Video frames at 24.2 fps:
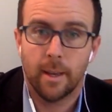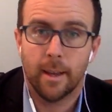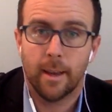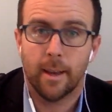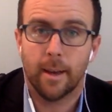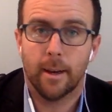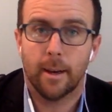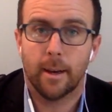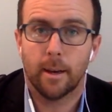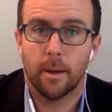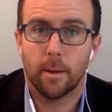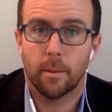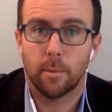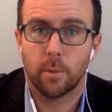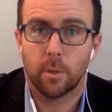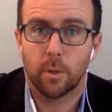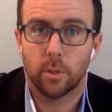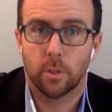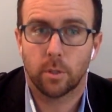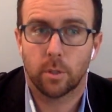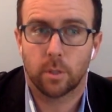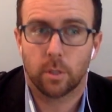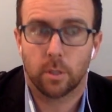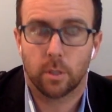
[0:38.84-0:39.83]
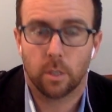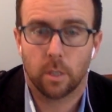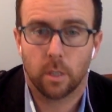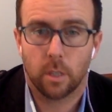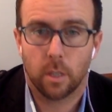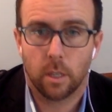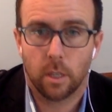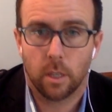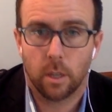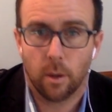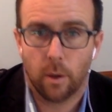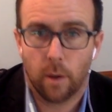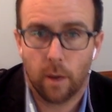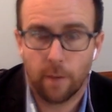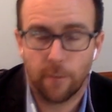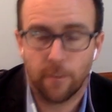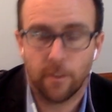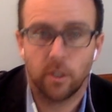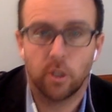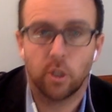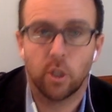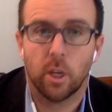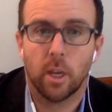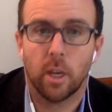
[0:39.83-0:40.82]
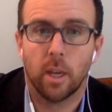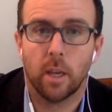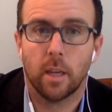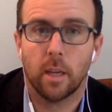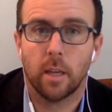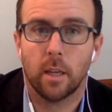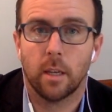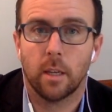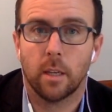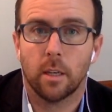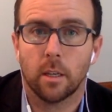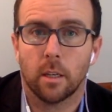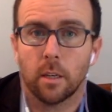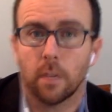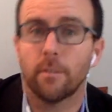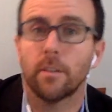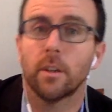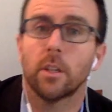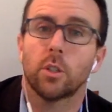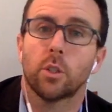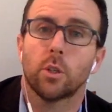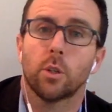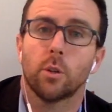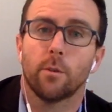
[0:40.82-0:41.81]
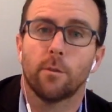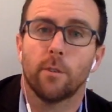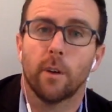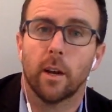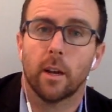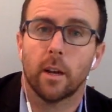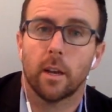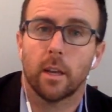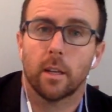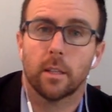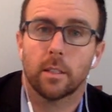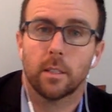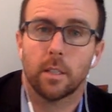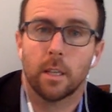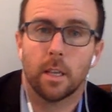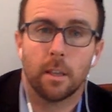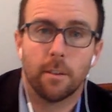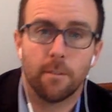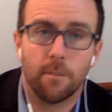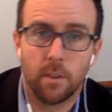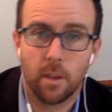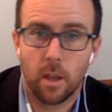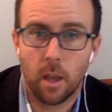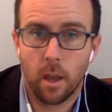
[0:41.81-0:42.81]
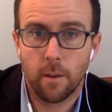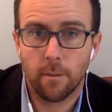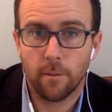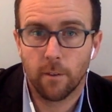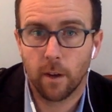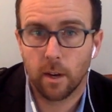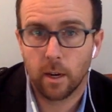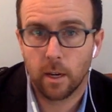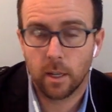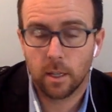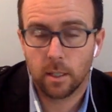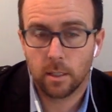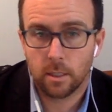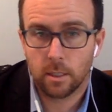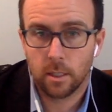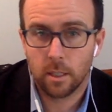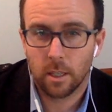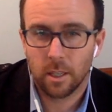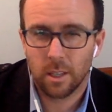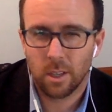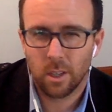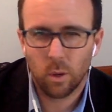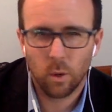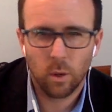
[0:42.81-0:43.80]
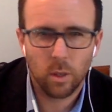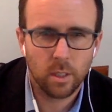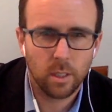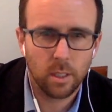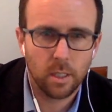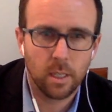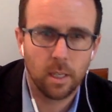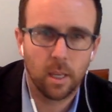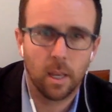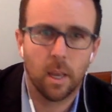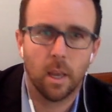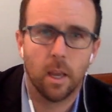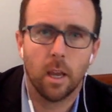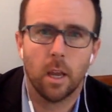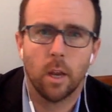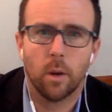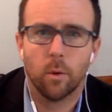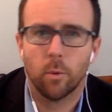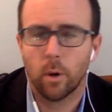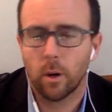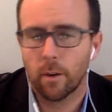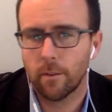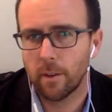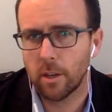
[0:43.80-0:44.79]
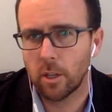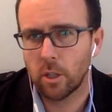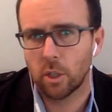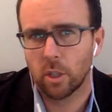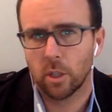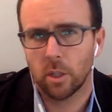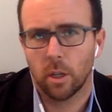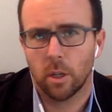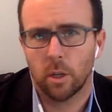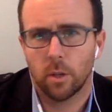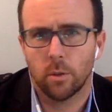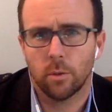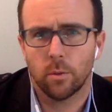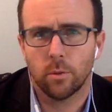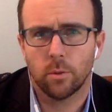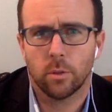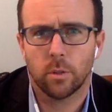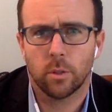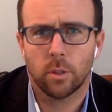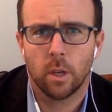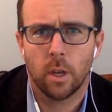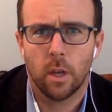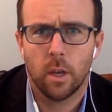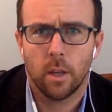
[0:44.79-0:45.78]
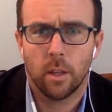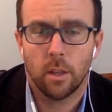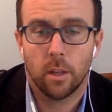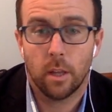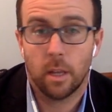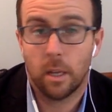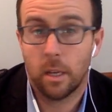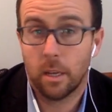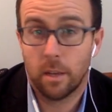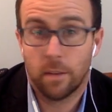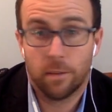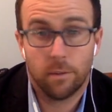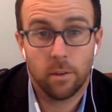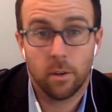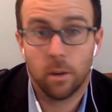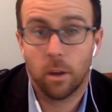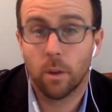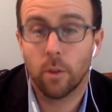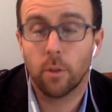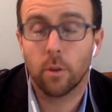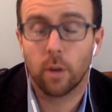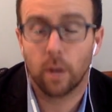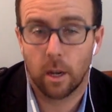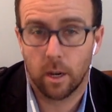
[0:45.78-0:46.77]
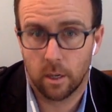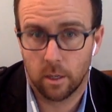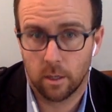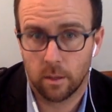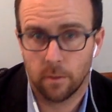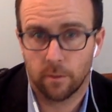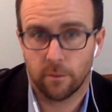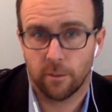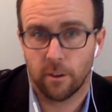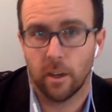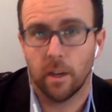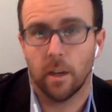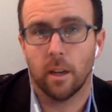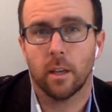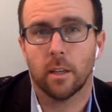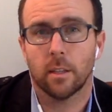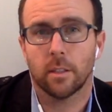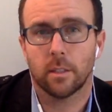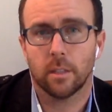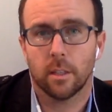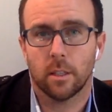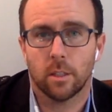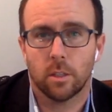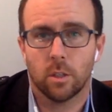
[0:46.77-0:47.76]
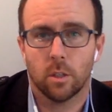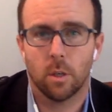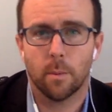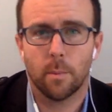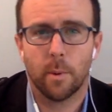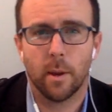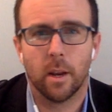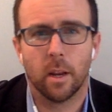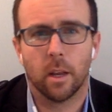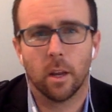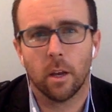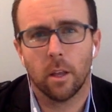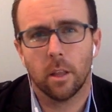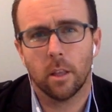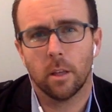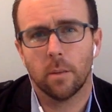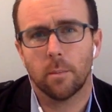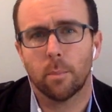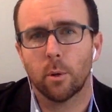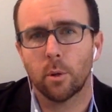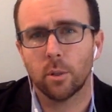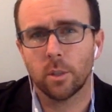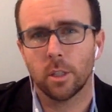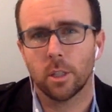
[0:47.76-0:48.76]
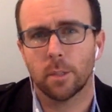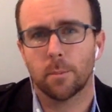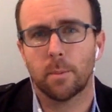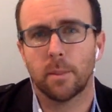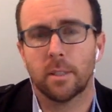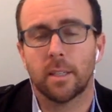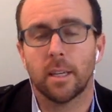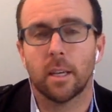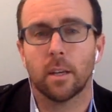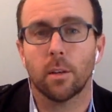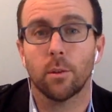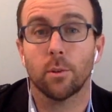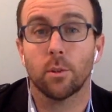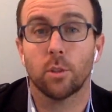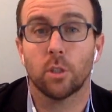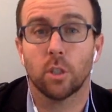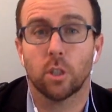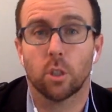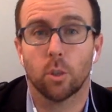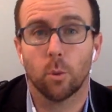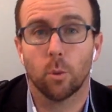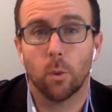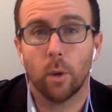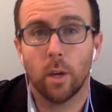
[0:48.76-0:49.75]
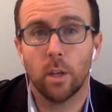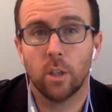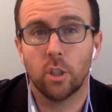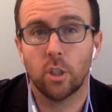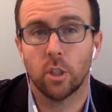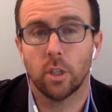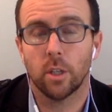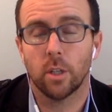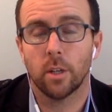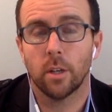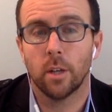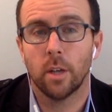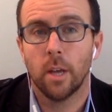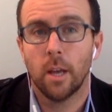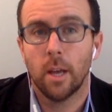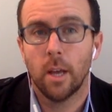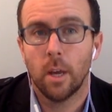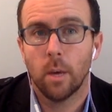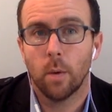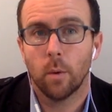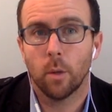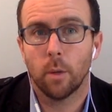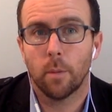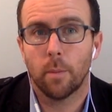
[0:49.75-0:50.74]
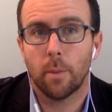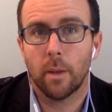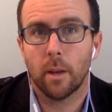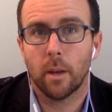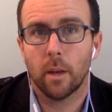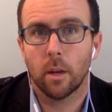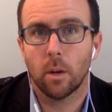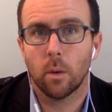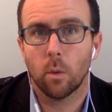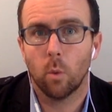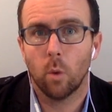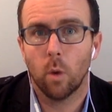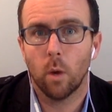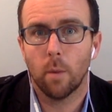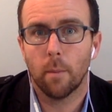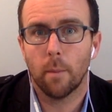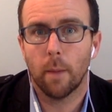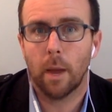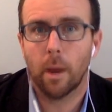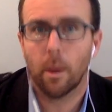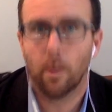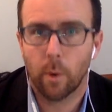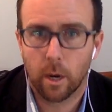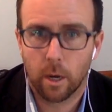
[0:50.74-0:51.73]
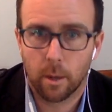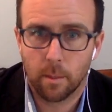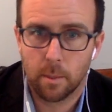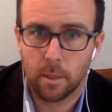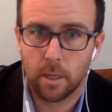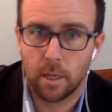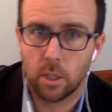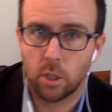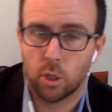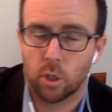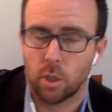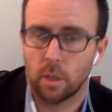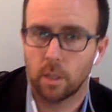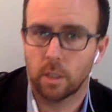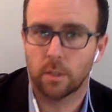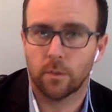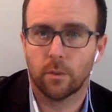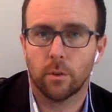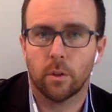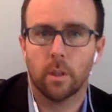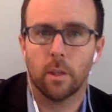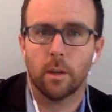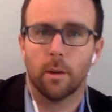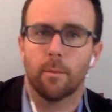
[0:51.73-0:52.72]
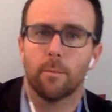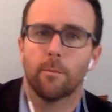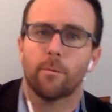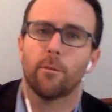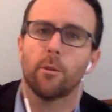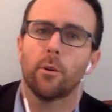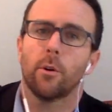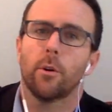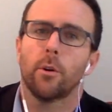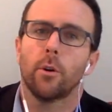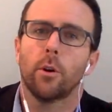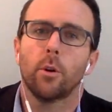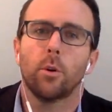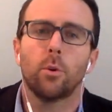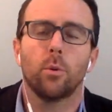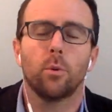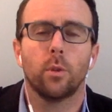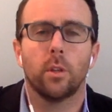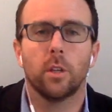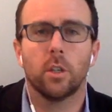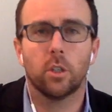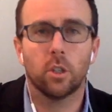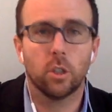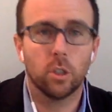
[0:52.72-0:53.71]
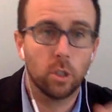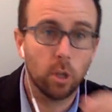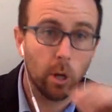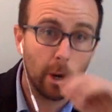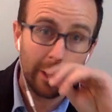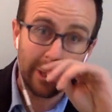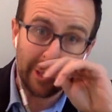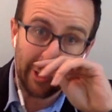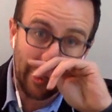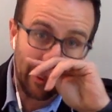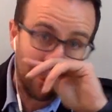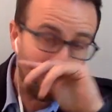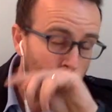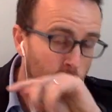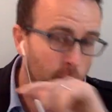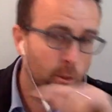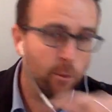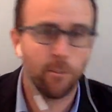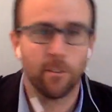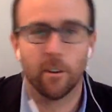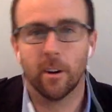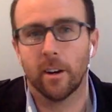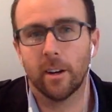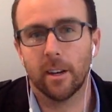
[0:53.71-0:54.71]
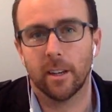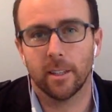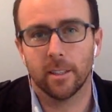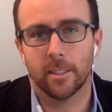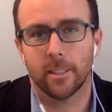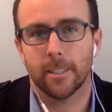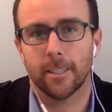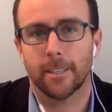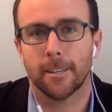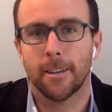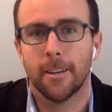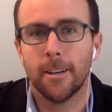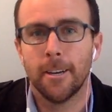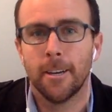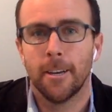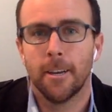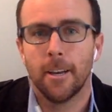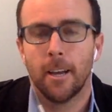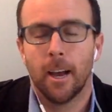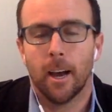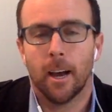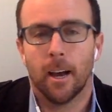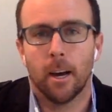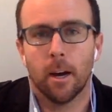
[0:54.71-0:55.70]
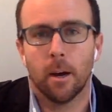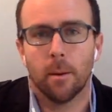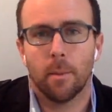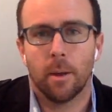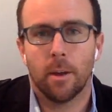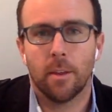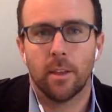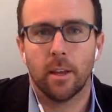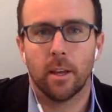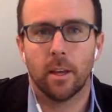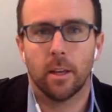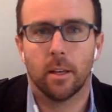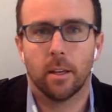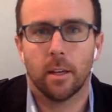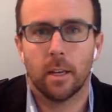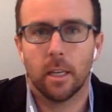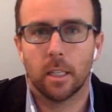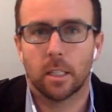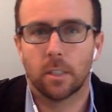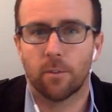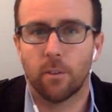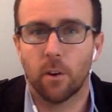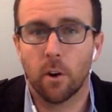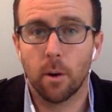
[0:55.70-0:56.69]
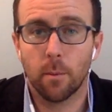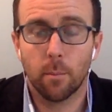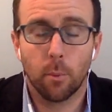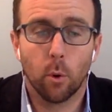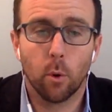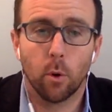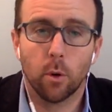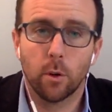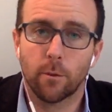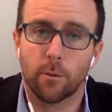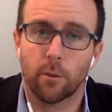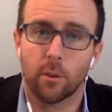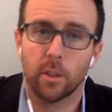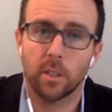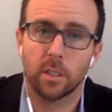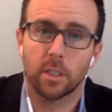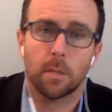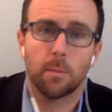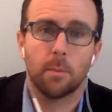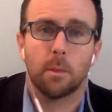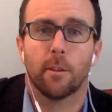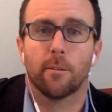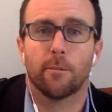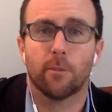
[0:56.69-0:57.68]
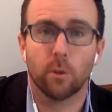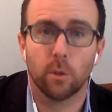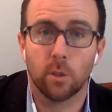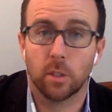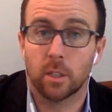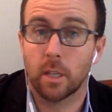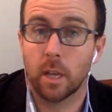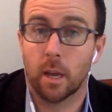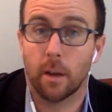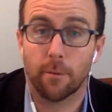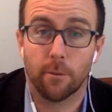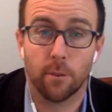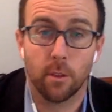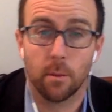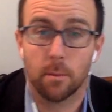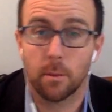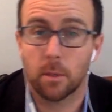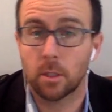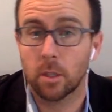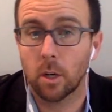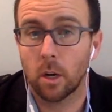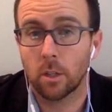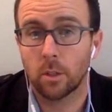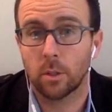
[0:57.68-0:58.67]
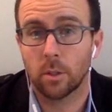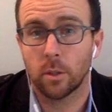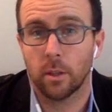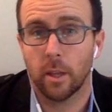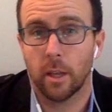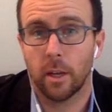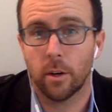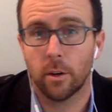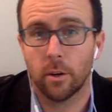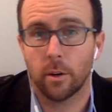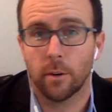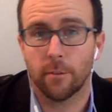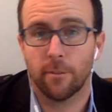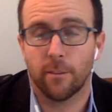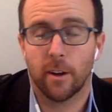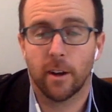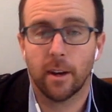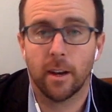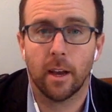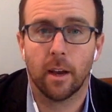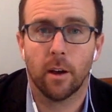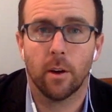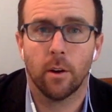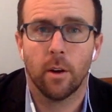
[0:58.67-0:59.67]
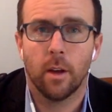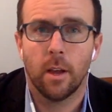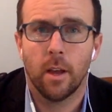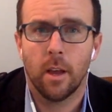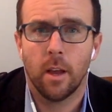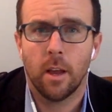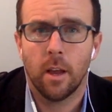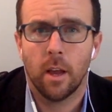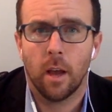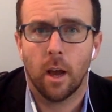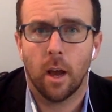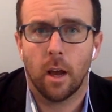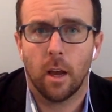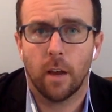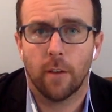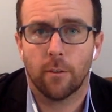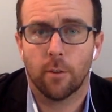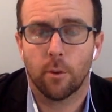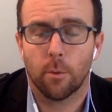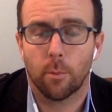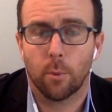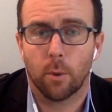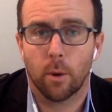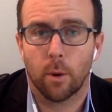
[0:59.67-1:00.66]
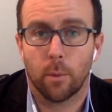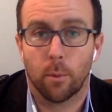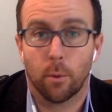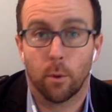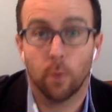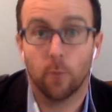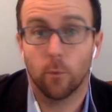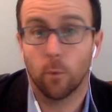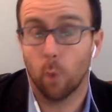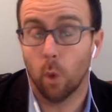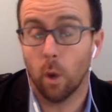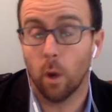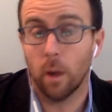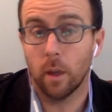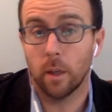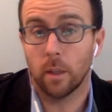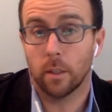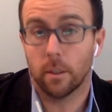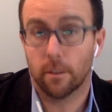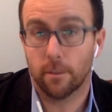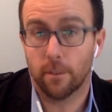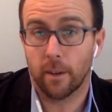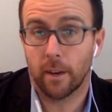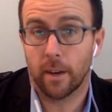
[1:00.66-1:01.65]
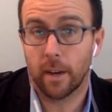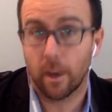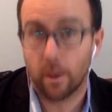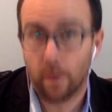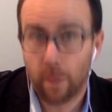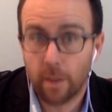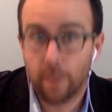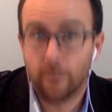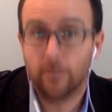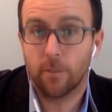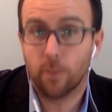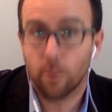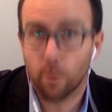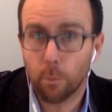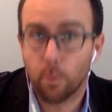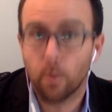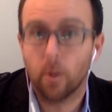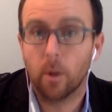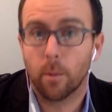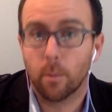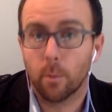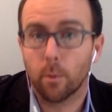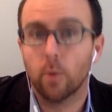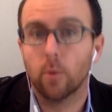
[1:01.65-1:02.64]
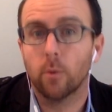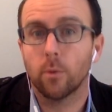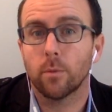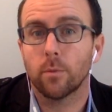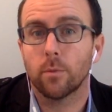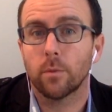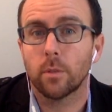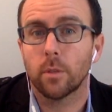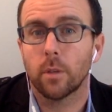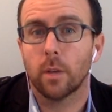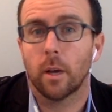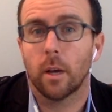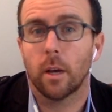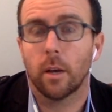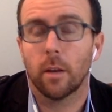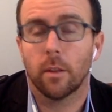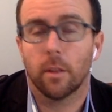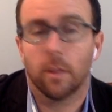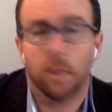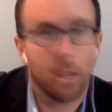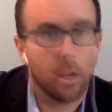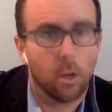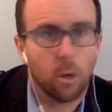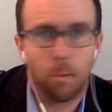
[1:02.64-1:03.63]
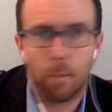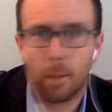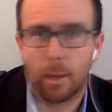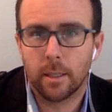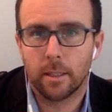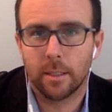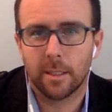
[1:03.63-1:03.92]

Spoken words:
There's FHA, conventional financing, VA financing, USDA, renovation loans, and even other kind of financing. So depending on the person's particular situation will depend on what my recommendation is for them for who they should talk to for their financing. And then it's very important for this to be the first step for them to talk to a lender to find out if they're pre-approved. One, to find out if they're pre-approved. The lender might